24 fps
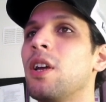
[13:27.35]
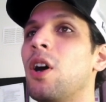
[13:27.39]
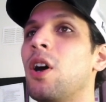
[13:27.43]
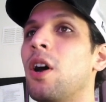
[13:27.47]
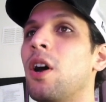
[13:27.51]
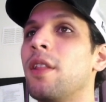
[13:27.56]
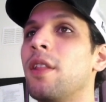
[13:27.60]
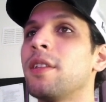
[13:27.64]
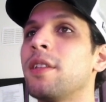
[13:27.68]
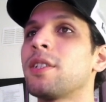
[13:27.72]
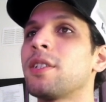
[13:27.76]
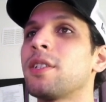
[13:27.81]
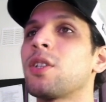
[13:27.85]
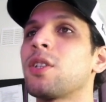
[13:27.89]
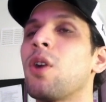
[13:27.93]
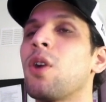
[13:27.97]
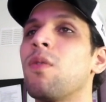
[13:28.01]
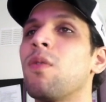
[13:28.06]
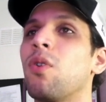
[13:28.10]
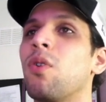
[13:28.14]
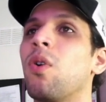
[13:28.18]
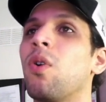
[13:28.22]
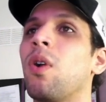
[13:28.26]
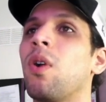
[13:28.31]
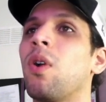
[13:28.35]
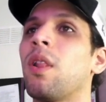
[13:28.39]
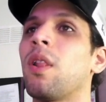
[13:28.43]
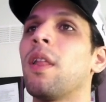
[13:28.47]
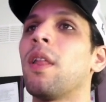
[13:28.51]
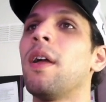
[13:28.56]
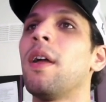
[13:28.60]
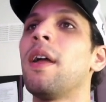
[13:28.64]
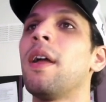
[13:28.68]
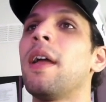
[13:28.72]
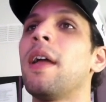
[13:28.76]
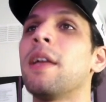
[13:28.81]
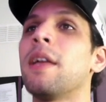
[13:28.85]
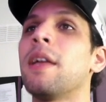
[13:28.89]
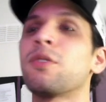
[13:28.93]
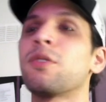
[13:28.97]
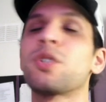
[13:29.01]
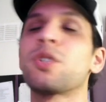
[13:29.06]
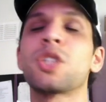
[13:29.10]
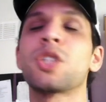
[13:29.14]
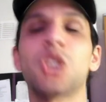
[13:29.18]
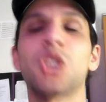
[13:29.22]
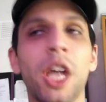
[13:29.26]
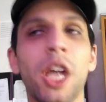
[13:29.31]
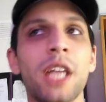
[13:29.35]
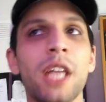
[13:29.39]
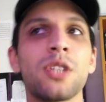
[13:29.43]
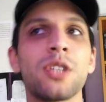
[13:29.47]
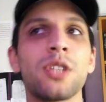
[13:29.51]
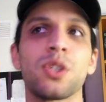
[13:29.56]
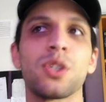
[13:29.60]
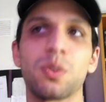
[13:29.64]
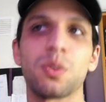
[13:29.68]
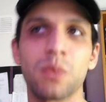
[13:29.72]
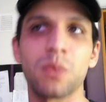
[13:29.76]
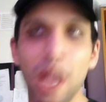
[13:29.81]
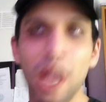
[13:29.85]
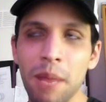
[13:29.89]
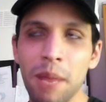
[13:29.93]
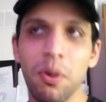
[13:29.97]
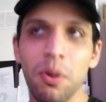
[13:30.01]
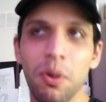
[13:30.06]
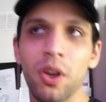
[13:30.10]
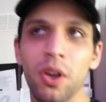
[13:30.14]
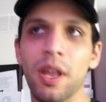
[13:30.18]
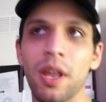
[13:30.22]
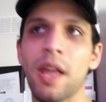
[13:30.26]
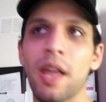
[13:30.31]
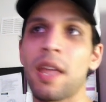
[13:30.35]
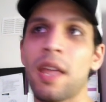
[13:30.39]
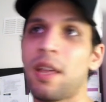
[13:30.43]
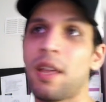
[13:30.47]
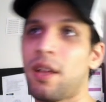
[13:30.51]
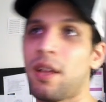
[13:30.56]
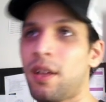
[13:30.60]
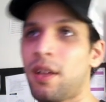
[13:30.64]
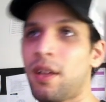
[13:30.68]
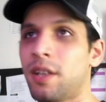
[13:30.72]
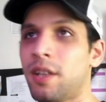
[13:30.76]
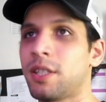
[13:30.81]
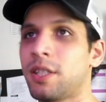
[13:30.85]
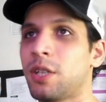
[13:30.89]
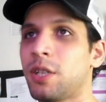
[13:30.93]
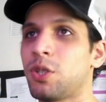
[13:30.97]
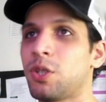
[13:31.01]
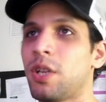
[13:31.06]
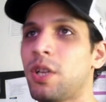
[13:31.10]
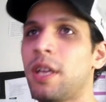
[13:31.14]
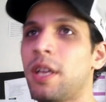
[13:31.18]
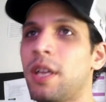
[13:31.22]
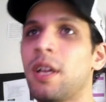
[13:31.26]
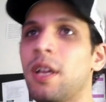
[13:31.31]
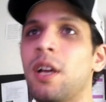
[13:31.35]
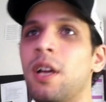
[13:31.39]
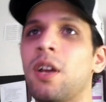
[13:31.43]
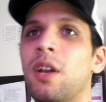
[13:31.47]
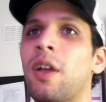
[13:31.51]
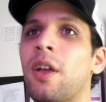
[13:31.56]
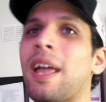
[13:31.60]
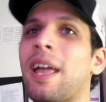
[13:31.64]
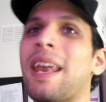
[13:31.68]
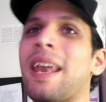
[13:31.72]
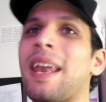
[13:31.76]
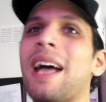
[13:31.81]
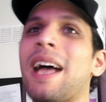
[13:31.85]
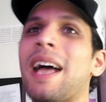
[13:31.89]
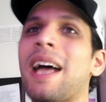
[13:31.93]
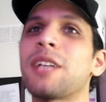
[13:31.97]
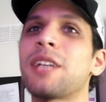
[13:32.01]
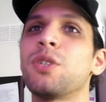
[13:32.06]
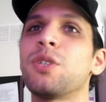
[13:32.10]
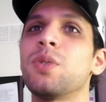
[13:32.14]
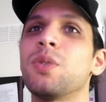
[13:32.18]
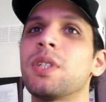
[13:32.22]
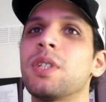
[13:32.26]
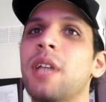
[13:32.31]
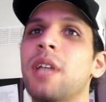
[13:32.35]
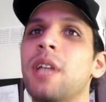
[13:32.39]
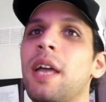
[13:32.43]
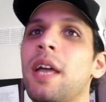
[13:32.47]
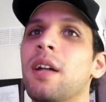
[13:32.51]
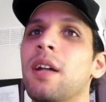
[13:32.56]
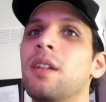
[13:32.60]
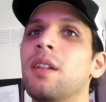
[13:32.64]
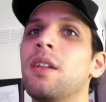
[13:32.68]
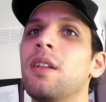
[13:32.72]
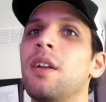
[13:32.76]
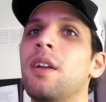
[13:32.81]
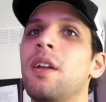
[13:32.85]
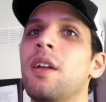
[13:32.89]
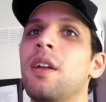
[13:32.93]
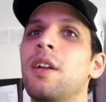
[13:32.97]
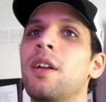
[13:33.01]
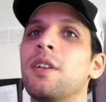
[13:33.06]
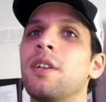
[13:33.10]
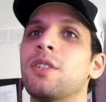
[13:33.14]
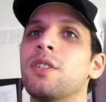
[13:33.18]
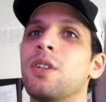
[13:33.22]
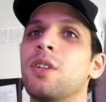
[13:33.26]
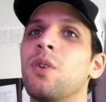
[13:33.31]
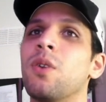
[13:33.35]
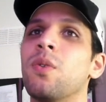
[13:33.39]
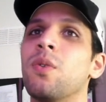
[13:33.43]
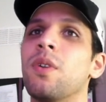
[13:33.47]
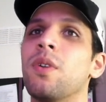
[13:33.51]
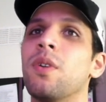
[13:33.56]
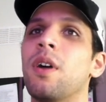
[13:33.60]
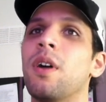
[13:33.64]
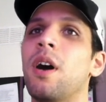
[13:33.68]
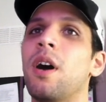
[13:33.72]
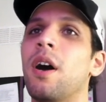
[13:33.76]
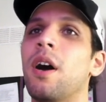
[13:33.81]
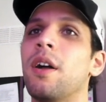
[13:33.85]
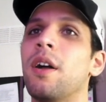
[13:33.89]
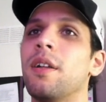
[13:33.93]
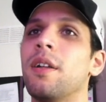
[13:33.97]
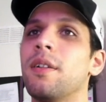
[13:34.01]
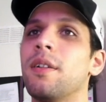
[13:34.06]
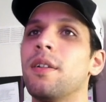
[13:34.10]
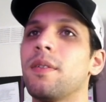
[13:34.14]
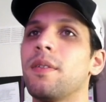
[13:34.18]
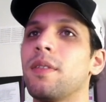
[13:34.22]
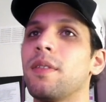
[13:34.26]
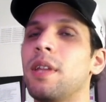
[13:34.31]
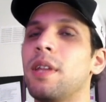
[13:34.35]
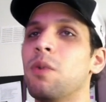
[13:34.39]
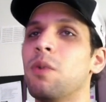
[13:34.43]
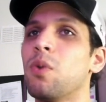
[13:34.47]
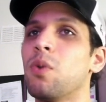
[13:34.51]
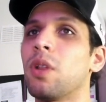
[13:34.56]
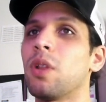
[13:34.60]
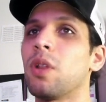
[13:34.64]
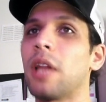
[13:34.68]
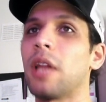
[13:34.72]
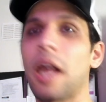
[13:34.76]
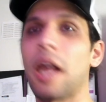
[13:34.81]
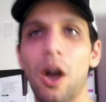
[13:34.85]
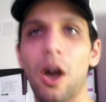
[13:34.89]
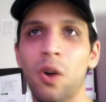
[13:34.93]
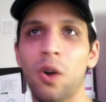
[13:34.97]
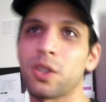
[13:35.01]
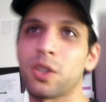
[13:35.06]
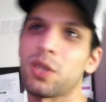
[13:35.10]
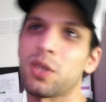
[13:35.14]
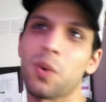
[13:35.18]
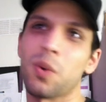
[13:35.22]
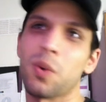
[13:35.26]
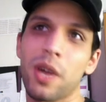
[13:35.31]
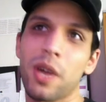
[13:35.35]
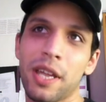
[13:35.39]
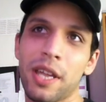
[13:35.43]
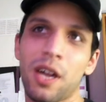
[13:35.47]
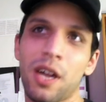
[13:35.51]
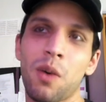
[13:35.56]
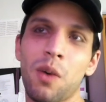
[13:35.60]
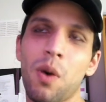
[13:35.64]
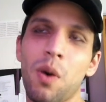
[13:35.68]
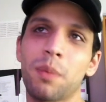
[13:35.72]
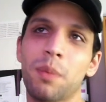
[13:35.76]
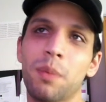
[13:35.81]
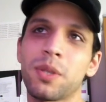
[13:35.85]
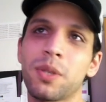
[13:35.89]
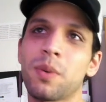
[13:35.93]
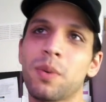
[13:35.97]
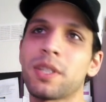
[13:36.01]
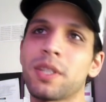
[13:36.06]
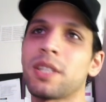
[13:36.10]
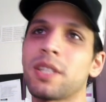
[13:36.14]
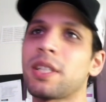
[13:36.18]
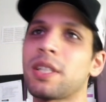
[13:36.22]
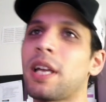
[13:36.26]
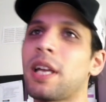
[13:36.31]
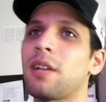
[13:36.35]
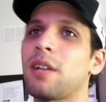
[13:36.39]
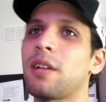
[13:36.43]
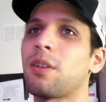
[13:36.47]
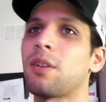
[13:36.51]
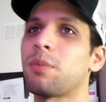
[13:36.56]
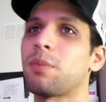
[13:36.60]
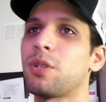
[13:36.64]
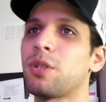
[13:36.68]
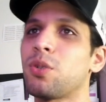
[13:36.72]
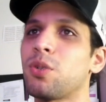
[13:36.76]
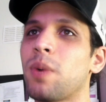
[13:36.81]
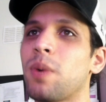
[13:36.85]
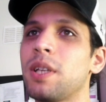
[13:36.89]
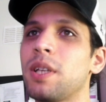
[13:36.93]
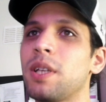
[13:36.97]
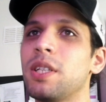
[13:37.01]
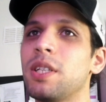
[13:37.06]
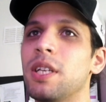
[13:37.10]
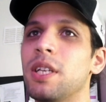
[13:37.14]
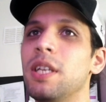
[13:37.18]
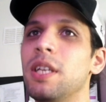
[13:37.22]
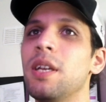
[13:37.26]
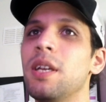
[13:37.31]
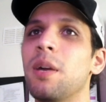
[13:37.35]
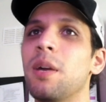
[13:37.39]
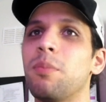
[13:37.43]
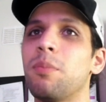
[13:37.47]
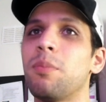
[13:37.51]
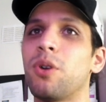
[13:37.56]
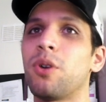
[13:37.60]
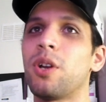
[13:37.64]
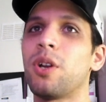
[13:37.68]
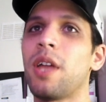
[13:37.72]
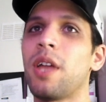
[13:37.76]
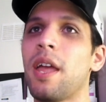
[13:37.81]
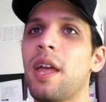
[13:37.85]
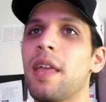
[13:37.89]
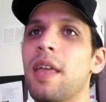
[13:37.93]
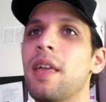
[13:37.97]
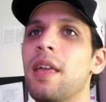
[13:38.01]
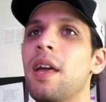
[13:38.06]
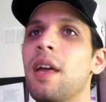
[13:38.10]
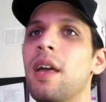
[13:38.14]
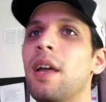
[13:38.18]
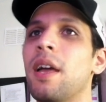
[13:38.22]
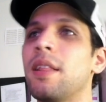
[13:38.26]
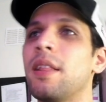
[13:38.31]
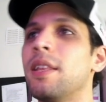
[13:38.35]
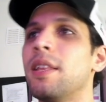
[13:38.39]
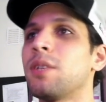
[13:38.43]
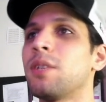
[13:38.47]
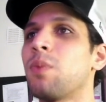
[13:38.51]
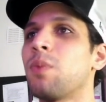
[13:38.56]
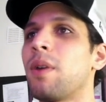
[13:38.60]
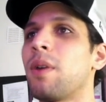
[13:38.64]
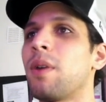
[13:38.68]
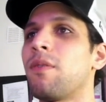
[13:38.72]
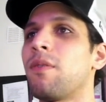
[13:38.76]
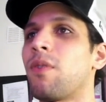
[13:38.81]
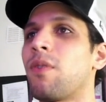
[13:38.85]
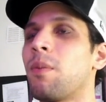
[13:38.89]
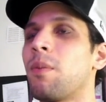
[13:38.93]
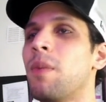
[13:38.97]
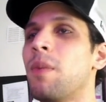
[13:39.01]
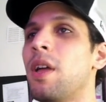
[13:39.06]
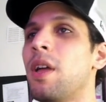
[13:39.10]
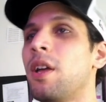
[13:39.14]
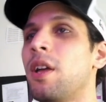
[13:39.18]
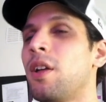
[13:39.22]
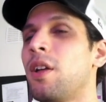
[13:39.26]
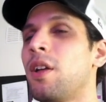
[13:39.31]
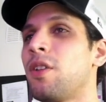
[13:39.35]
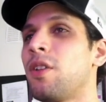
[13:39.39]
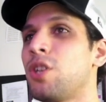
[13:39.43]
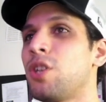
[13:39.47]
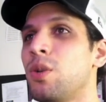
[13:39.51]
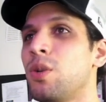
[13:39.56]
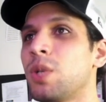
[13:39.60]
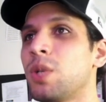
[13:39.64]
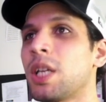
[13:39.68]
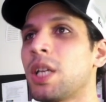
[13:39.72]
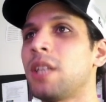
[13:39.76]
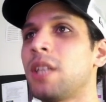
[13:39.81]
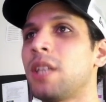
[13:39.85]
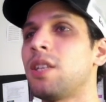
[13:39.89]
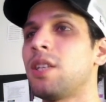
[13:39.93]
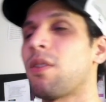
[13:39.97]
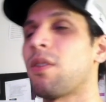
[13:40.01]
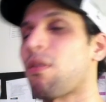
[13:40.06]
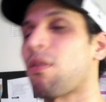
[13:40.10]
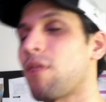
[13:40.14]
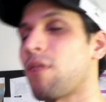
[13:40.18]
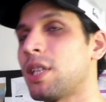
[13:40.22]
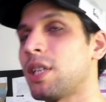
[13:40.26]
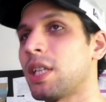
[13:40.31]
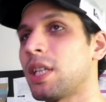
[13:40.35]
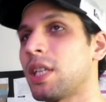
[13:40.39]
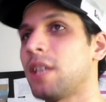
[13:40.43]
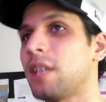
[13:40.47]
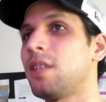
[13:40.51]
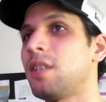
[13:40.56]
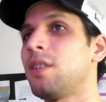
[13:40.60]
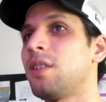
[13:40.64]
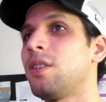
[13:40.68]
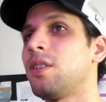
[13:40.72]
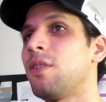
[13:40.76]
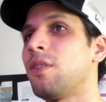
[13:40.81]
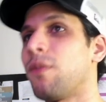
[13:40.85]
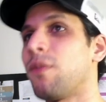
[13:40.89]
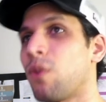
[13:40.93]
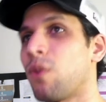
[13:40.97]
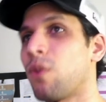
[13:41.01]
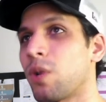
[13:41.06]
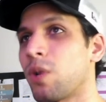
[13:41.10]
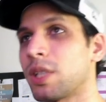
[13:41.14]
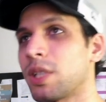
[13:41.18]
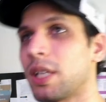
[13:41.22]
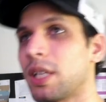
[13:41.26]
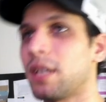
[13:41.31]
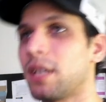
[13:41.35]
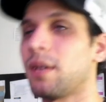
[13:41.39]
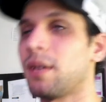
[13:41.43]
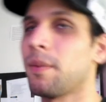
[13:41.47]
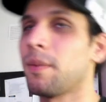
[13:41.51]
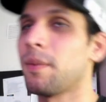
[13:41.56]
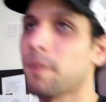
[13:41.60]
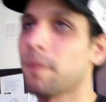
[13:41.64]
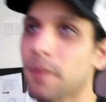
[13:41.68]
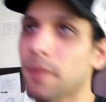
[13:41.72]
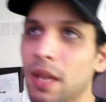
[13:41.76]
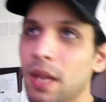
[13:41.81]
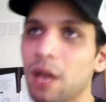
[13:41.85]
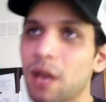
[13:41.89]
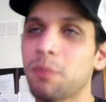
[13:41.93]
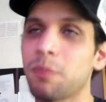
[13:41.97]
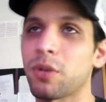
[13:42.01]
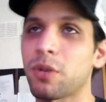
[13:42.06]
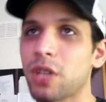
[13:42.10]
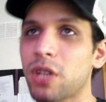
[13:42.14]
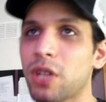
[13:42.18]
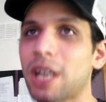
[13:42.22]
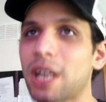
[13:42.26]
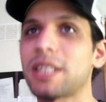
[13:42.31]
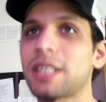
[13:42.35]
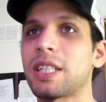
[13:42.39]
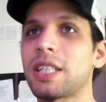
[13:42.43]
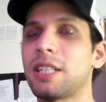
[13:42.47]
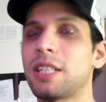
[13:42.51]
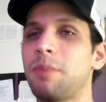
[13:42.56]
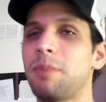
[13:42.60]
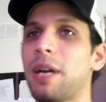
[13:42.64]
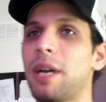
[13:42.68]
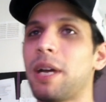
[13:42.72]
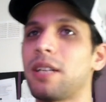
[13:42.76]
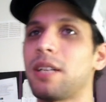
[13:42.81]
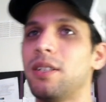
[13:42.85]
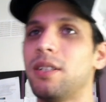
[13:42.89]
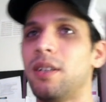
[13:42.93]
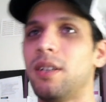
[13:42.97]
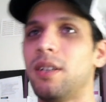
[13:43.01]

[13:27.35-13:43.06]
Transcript: this is overall. It changes day by day, essentially. And as you scale, so it will also go up. So as I scaled up to 20 per day, this went from 2 cents to 3 cents to 4 cents. But that's expected.